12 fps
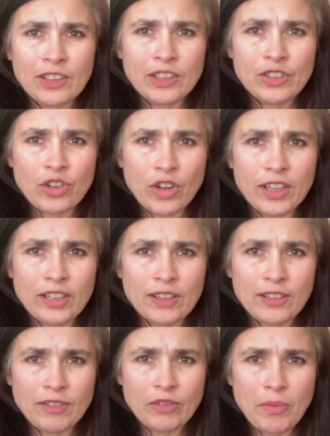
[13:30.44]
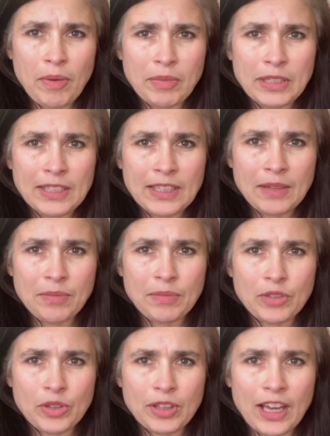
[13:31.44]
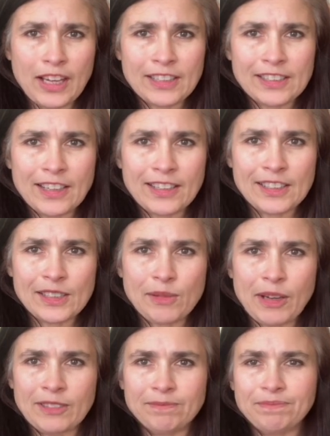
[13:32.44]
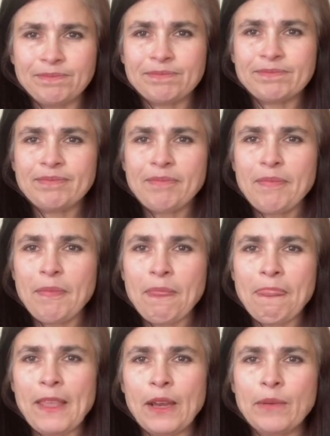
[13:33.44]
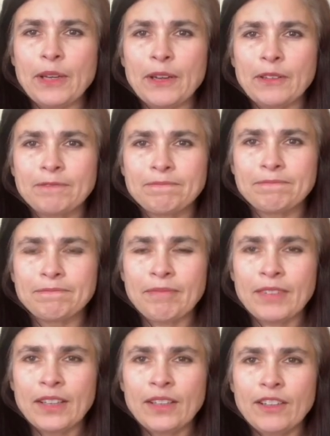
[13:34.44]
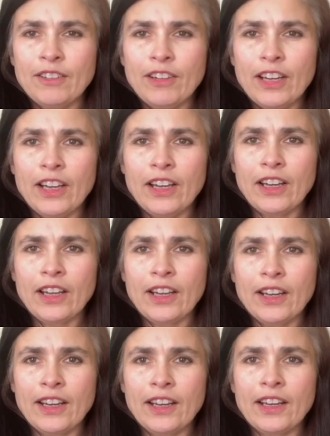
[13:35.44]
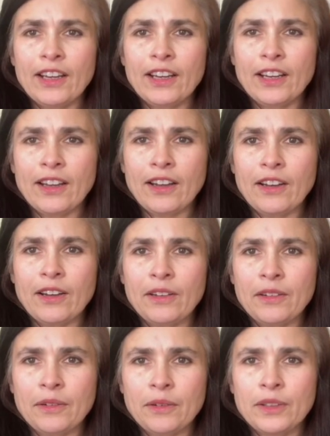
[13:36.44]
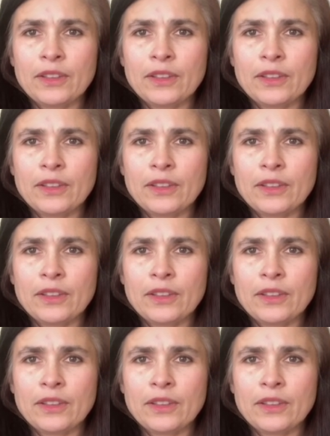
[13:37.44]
Try and remember to keep doing the hand signs as well. Here we go. Ready, go.